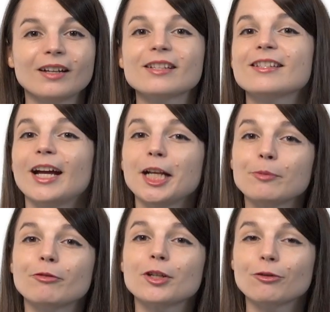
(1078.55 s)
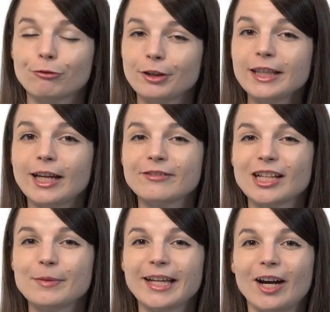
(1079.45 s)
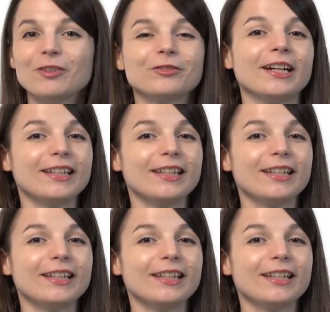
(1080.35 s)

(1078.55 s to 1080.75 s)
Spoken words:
Sign up for your free lifetime account right